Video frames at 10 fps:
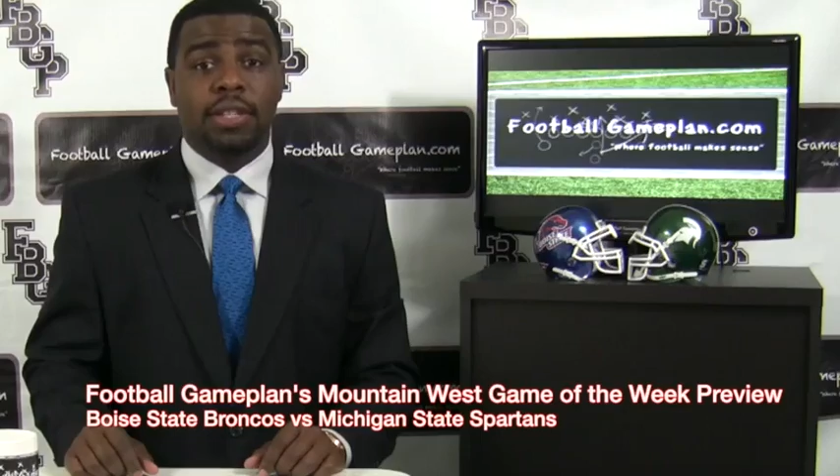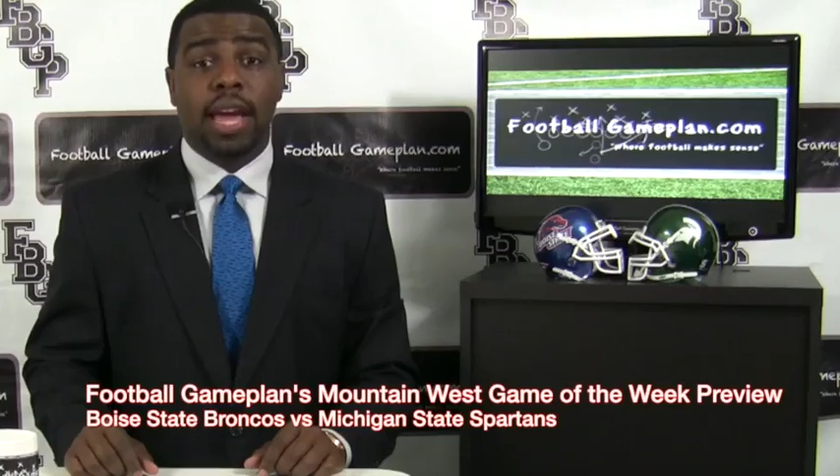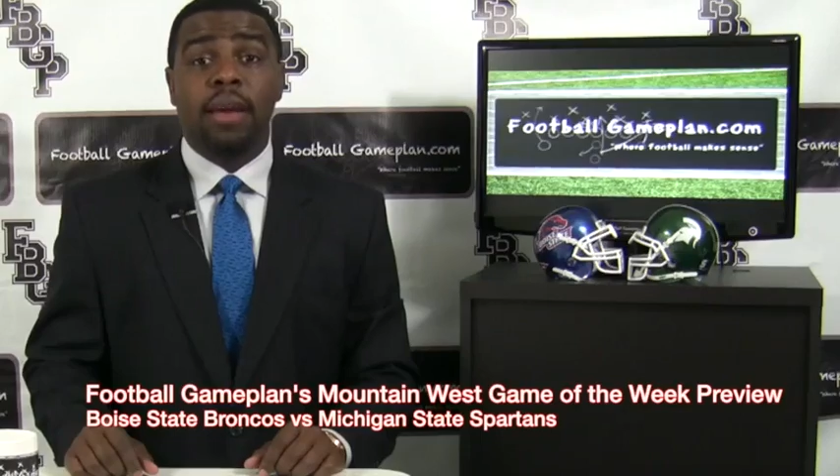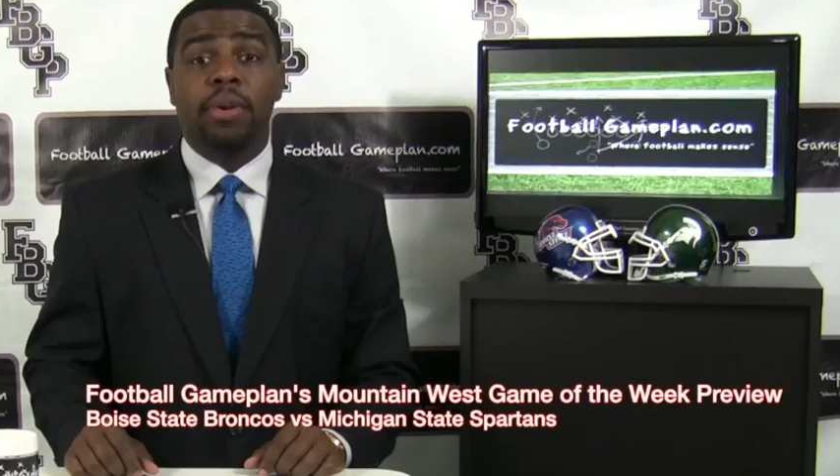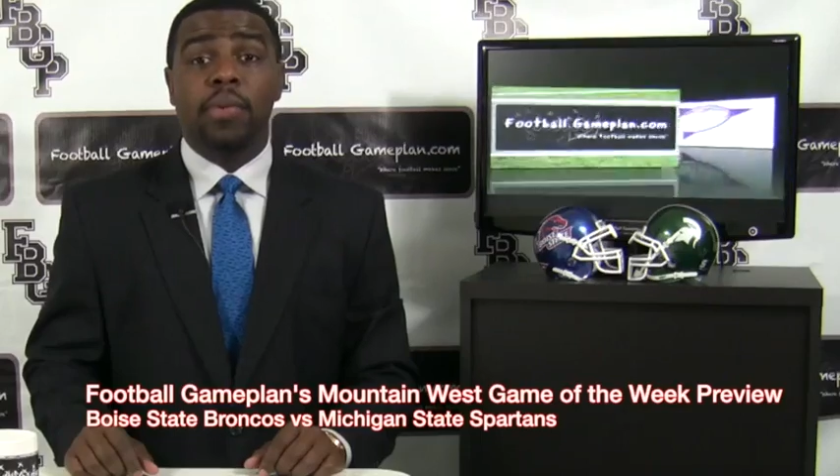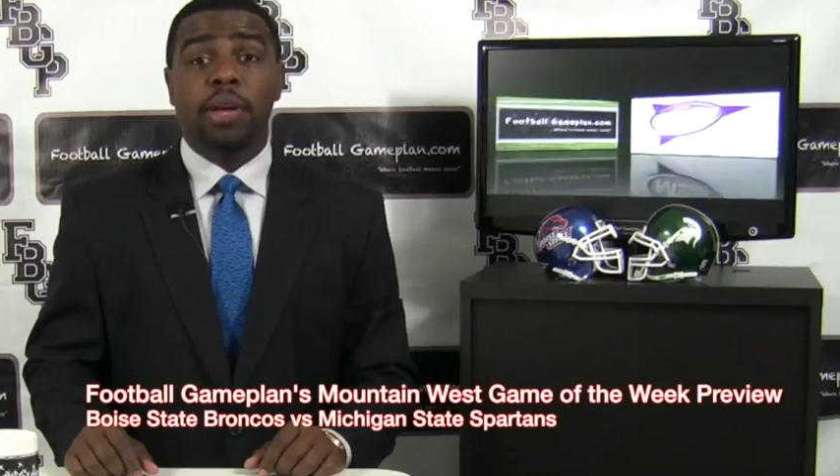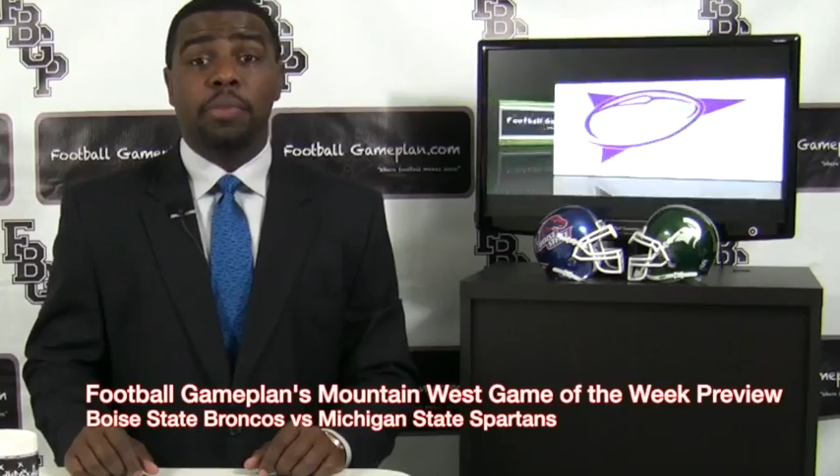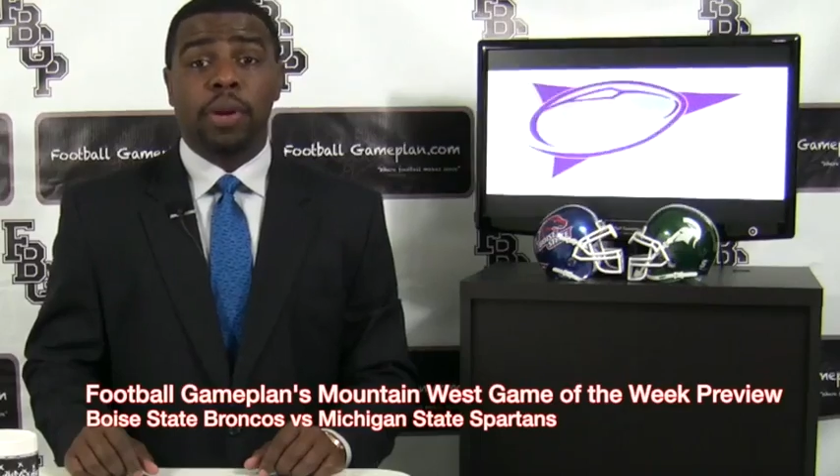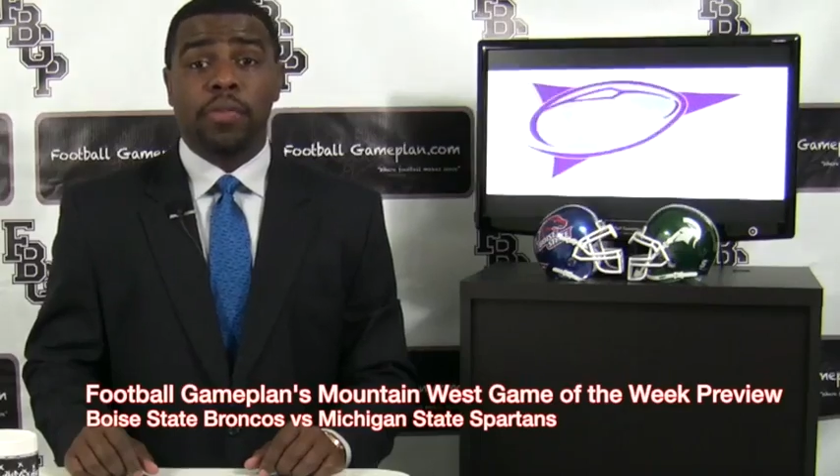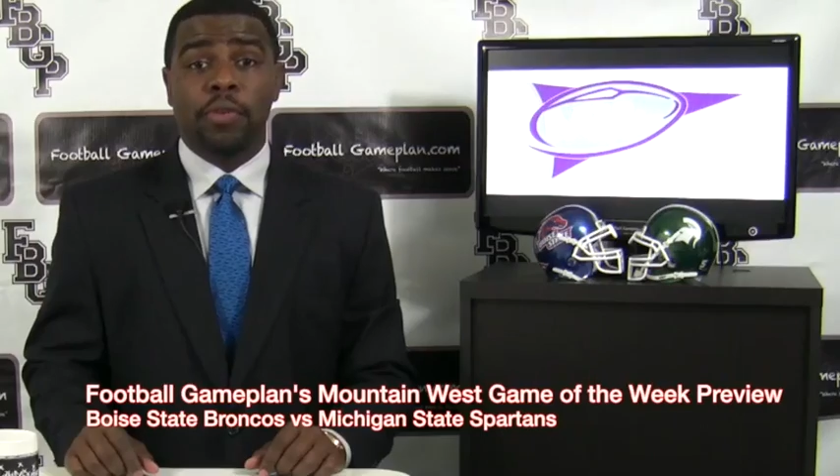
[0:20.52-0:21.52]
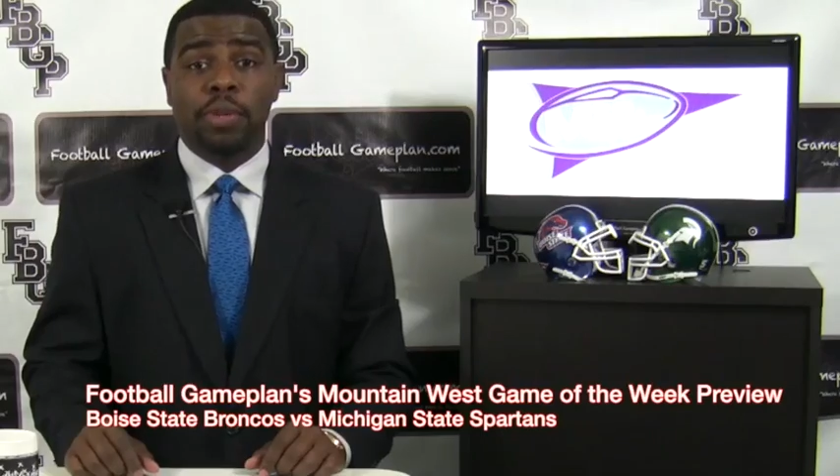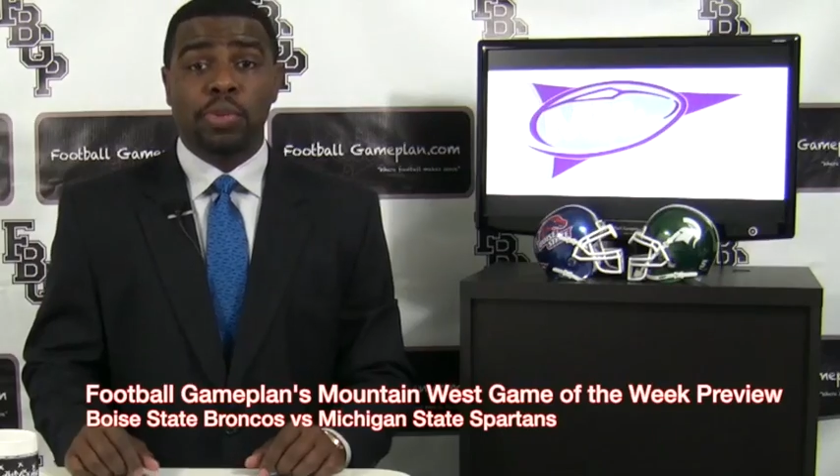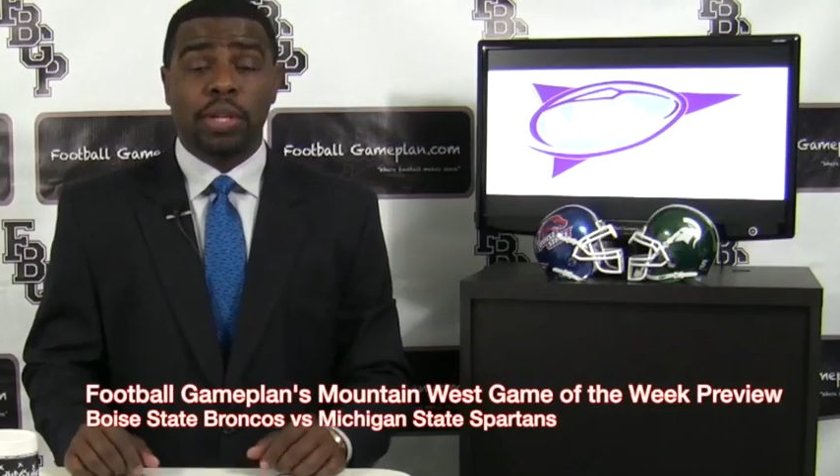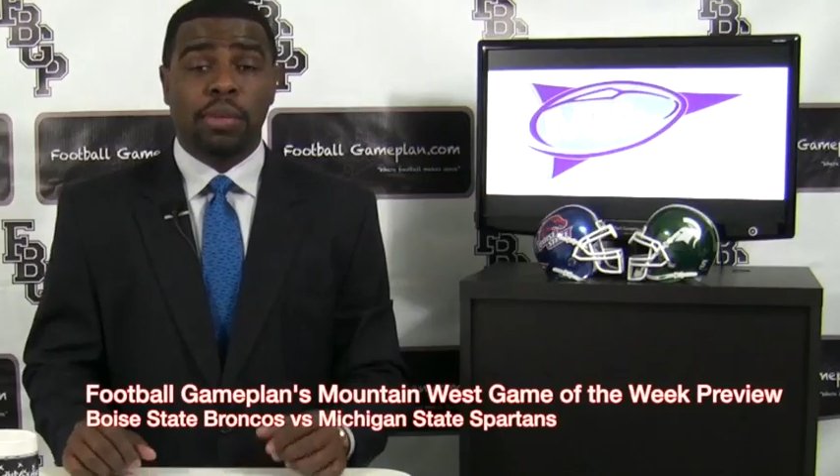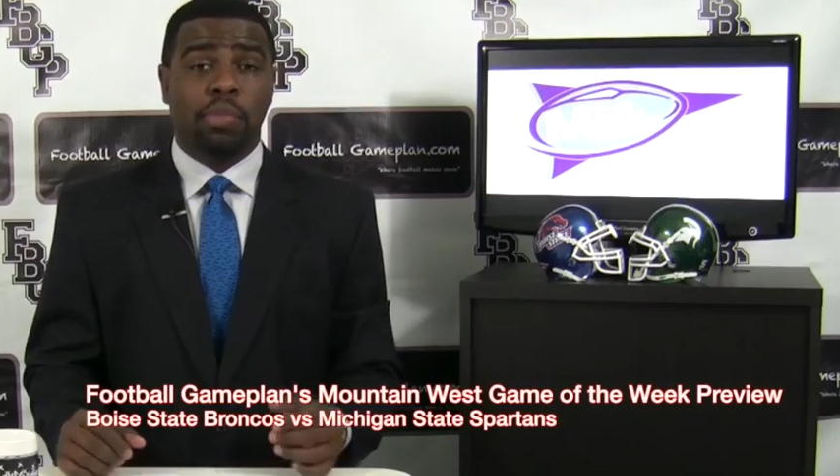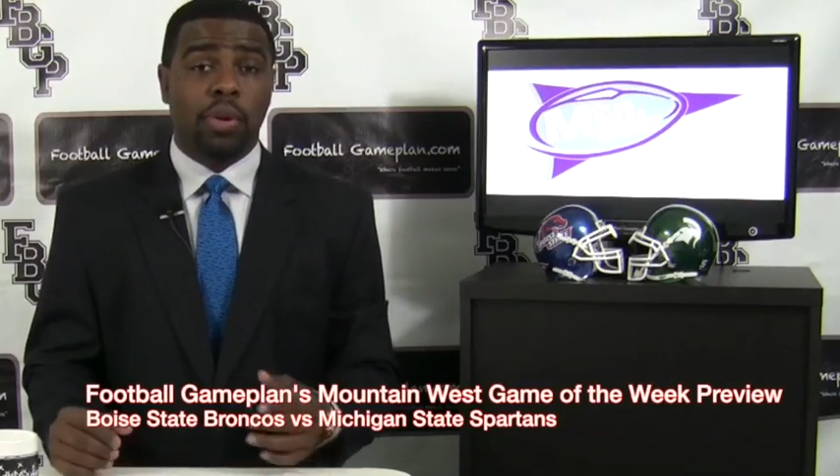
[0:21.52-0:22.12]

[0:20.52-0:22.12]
Game of the Week preview between the